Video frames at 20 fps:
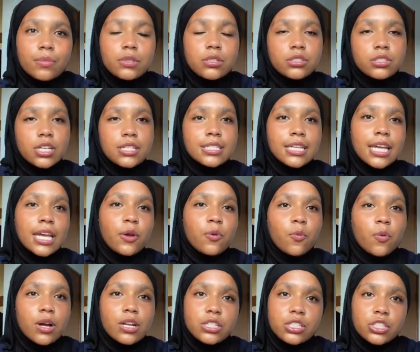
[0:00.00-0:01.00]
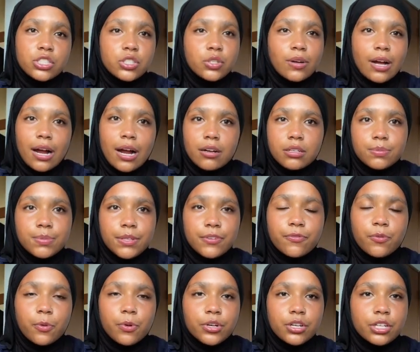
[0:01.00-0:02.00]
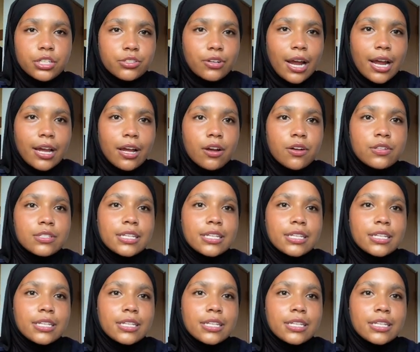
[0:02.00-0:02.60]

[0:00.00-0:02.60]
Just eat 1 to 2 hours before your tryouts